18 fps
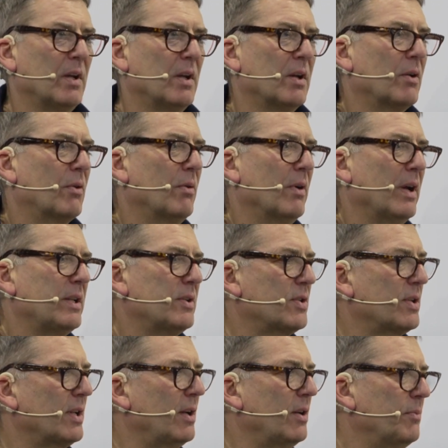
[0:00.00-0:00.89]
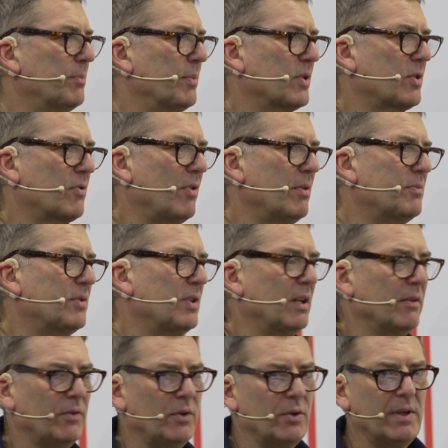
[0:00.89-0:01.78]
quite so
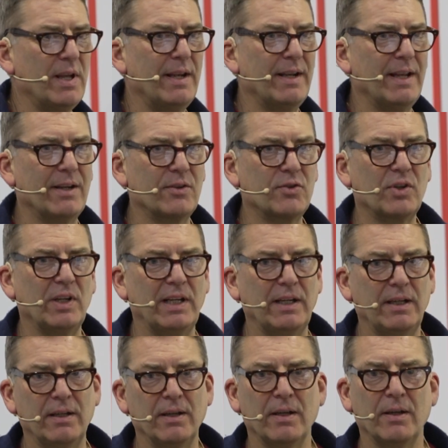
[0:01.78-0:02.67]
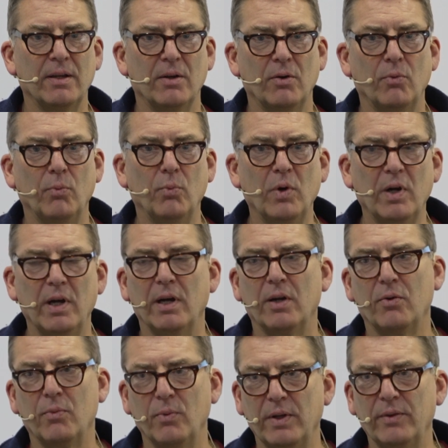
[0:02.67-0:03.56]
prescriptive. You can actually
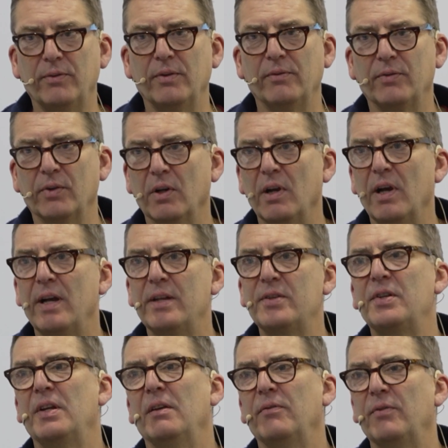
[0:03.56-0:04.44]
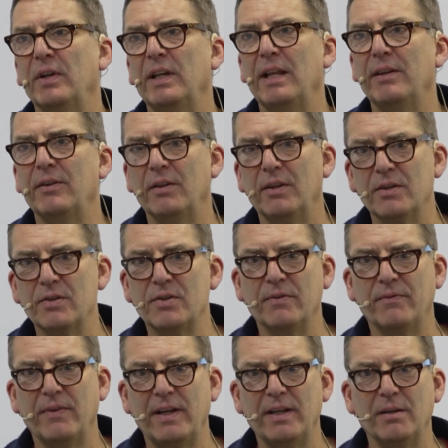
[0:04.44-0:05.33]
work with the variety of the leather that's
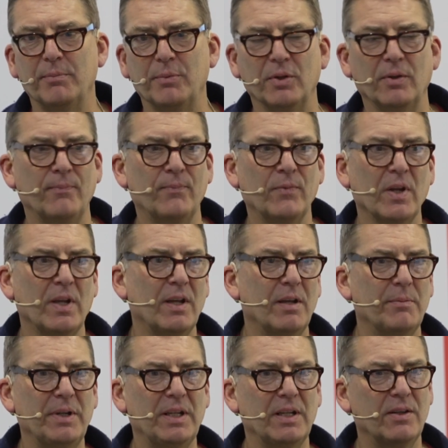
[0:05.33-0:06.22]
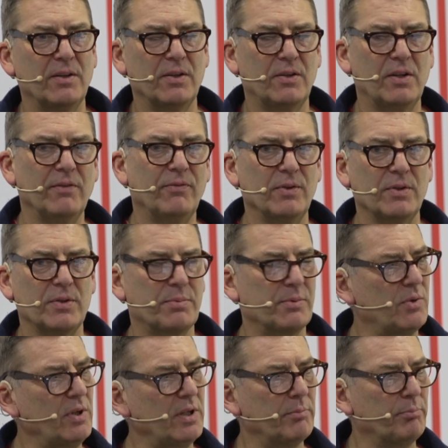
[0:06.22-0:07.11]
available. I mean, the difference
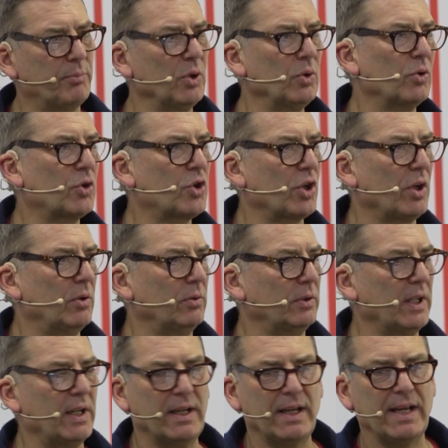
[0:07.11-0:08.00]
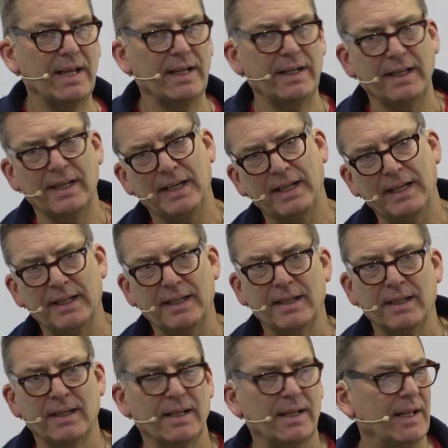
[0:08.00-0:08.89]
between a bull shoulder and a
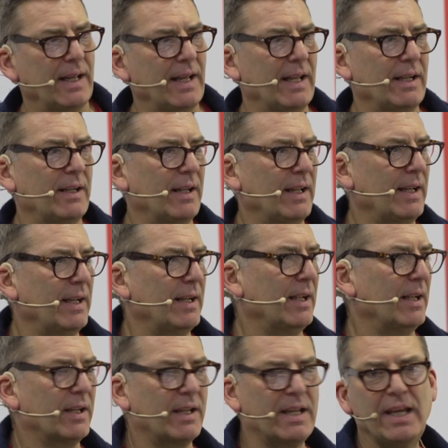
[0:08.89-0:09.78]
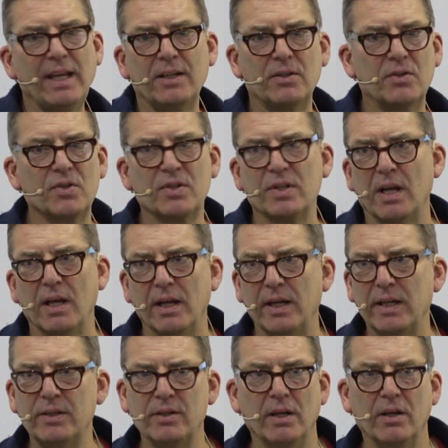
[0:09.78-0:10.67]
kid's
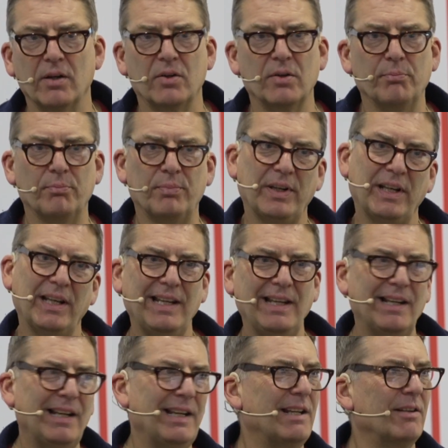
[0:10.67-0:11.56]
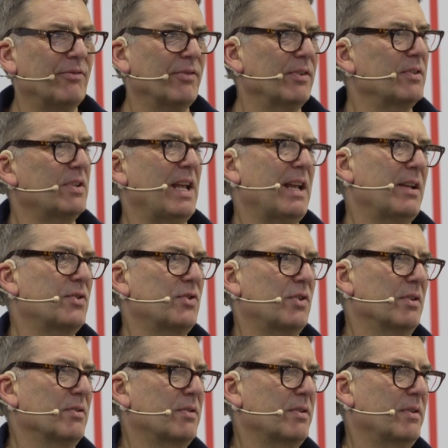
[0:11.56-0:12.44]
side are completely different
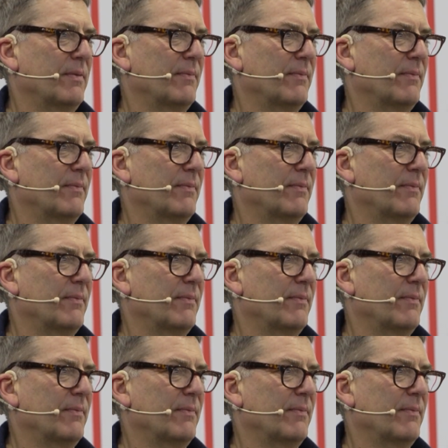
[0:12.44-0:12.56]
textures,